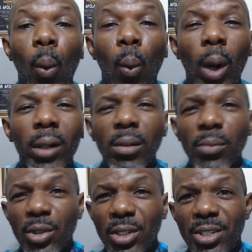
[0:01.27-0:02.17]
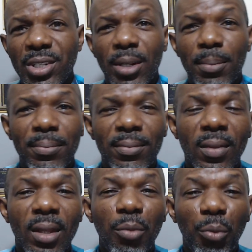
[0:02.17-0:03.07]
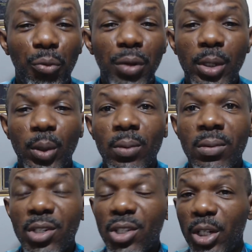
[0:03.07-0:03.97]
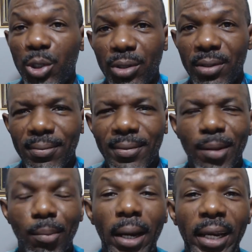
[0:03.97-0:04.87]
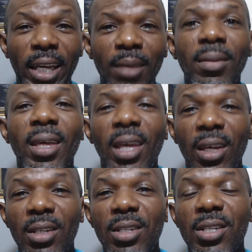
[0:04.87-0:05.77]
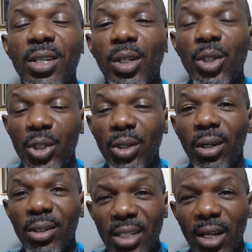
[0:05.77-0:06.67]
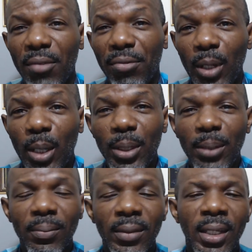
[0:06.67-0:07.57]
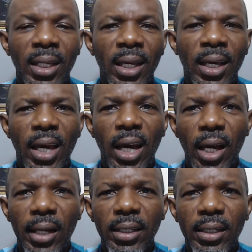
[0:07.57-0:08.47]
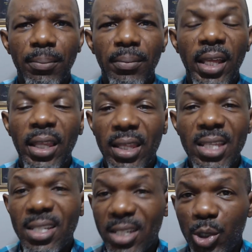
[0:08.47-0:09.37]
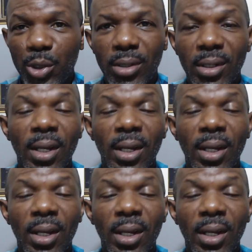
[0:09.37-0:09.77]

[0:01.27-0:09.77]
Welcome to this video session. My name is Julius Afolabi, and in this session